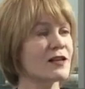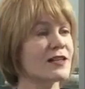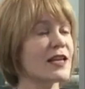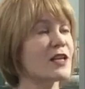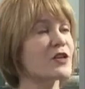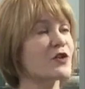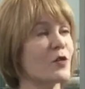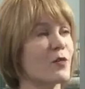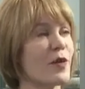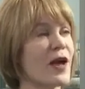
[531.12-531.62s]

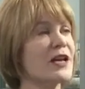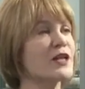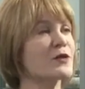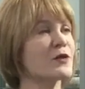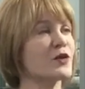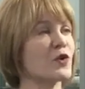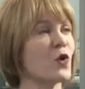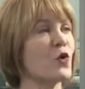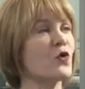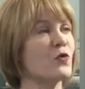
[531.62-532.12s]
central banks,
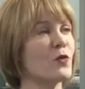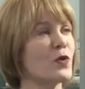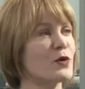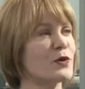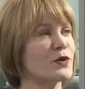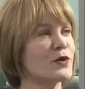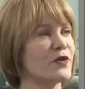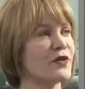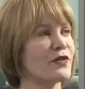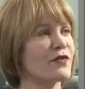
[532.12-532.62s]
which hold
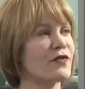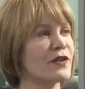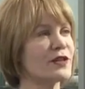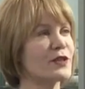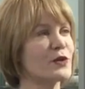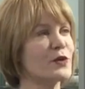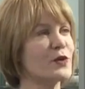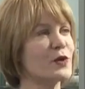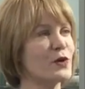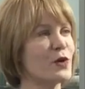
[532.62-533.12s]
most of the
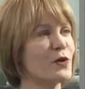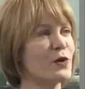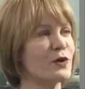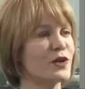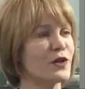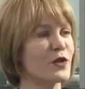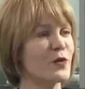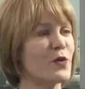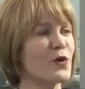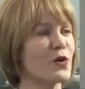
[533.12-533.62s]
physical
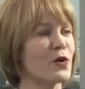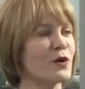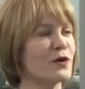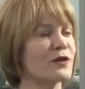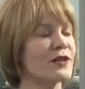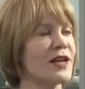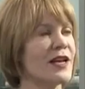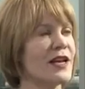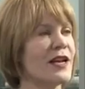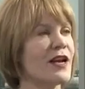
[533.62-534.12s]
gold in the
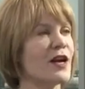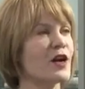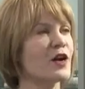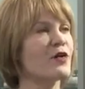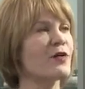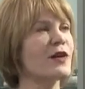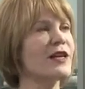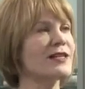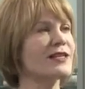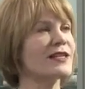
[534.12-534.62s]
world,
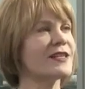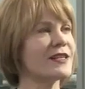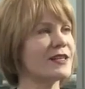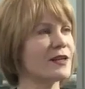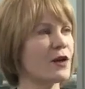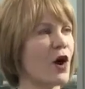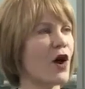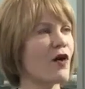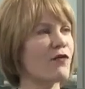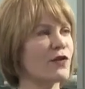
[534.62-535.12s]
agreed to
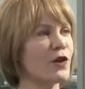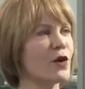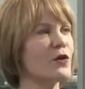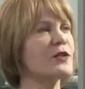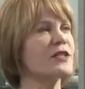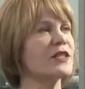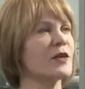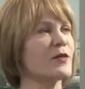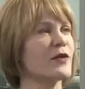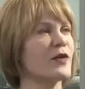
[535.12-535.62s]

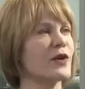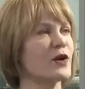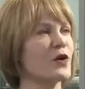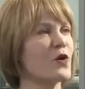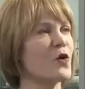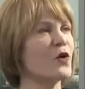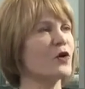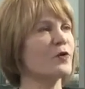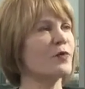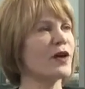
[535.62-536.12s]
offload some of their
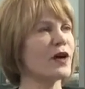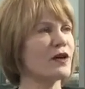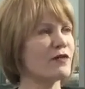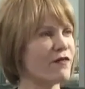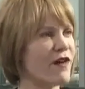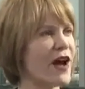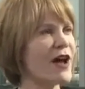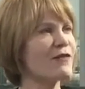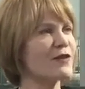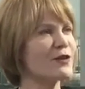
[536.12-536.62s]
gold, but
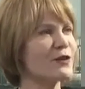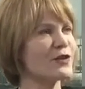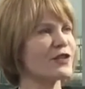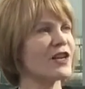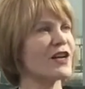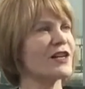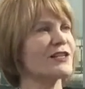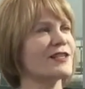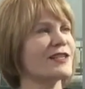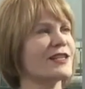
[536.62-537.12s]
500
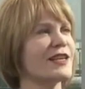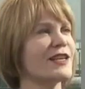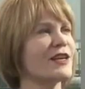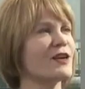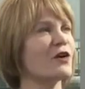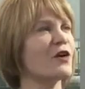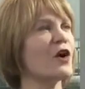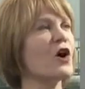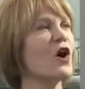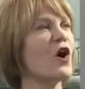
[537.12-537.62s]
tons a
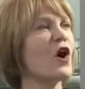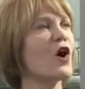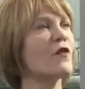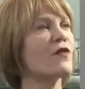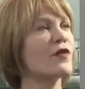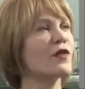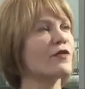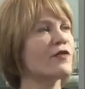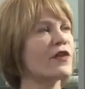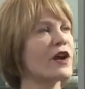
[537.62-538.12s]
year
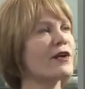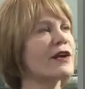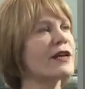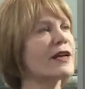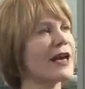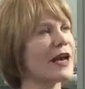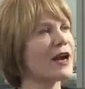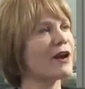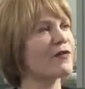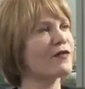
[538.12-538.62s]
over very
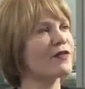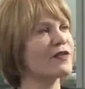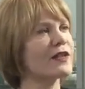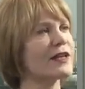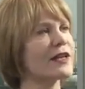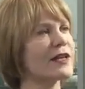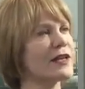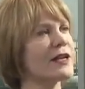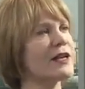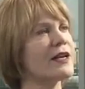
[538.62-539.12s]

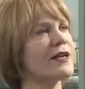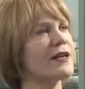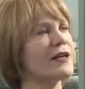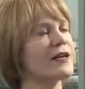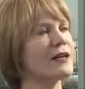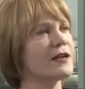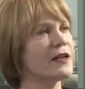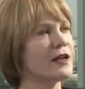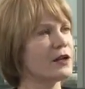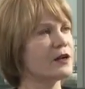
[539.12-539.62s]
carefully,
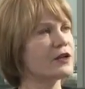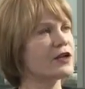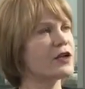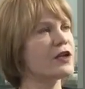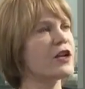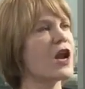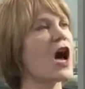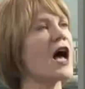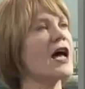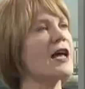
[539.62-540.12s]

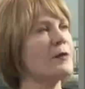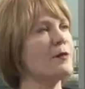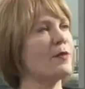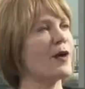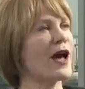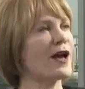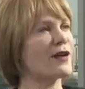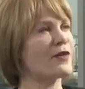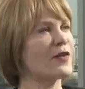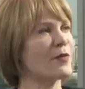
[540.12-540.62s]
to not
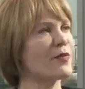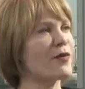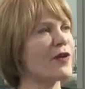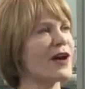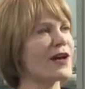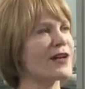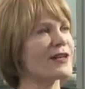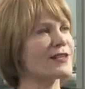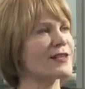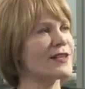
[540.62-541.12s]
impact the
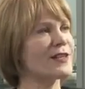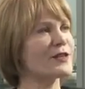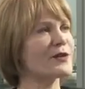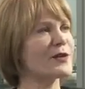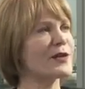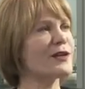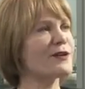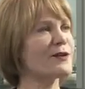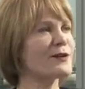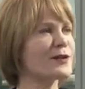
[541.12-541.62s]
price.
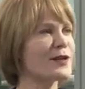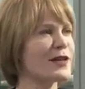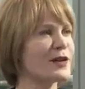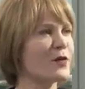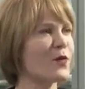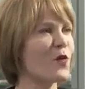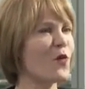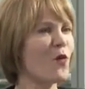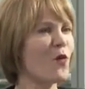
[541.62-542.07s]
So here's in